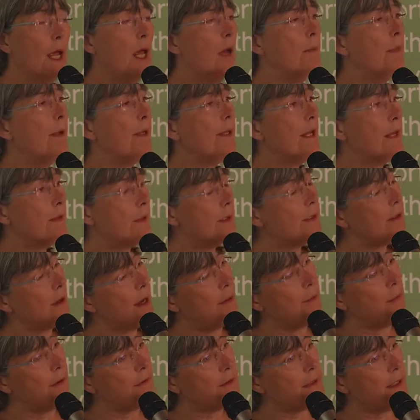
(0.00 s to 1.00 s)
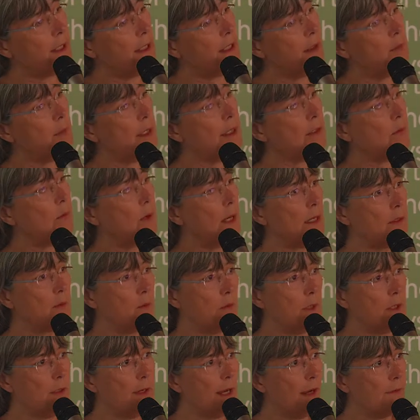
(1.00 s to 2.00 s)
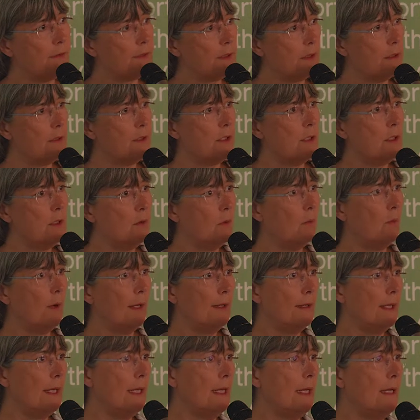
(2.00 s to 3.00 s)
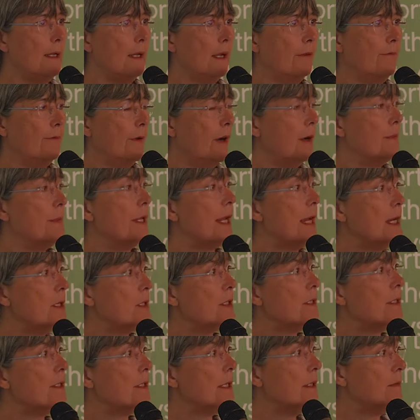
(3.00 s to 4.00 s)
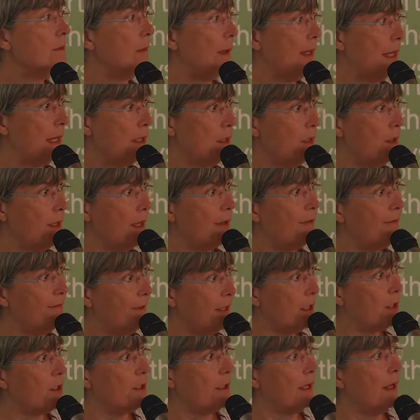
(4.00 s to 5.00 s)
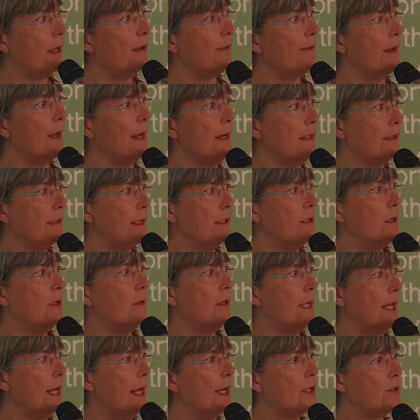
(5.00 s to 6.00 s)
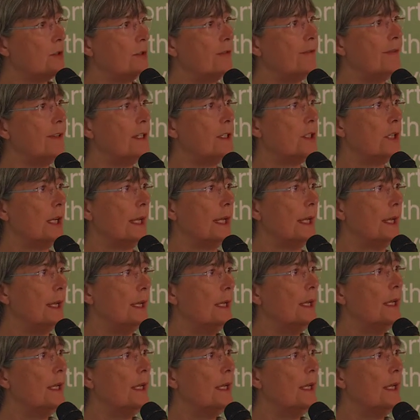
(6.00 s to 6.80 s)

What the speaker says: But the other time I've seen them is you have to do, when the Environment Agency, when they do their fish surveys, they do the electrofishing,